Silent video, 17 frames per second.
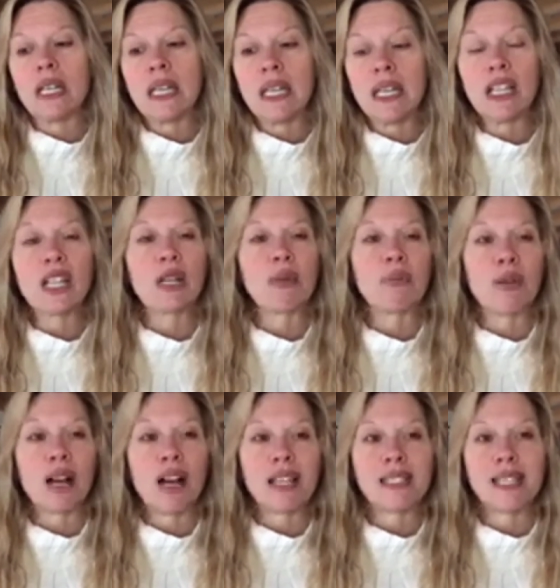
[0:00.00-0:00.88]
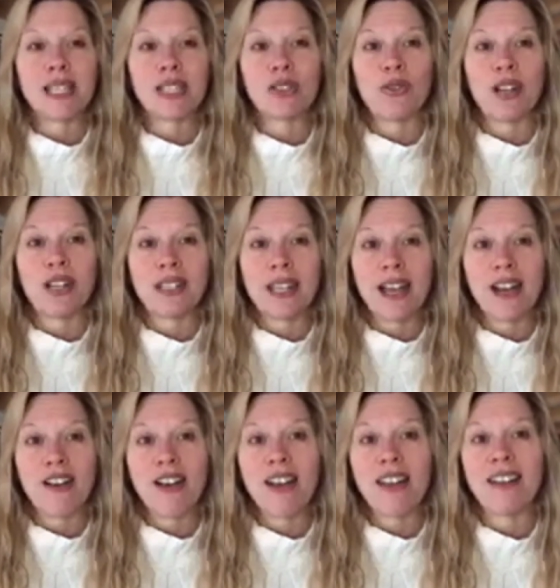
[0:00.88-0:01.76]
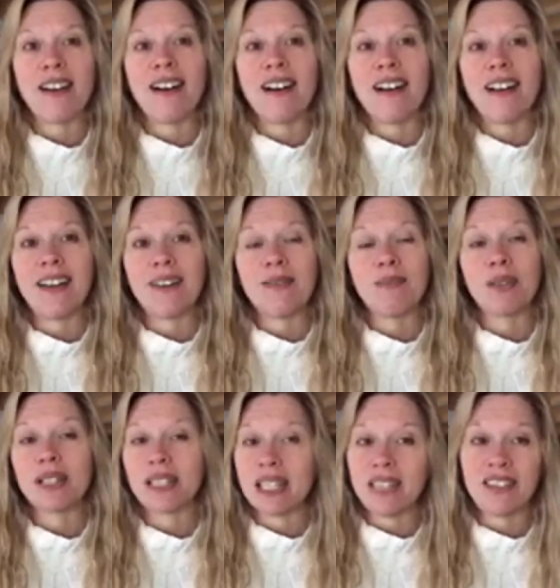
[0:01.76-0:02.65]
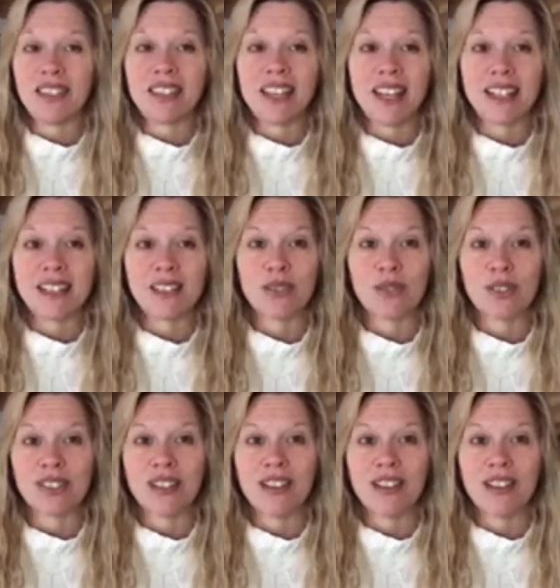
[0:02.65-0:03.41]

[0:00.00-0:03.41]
healing process right now, and I believe that that is a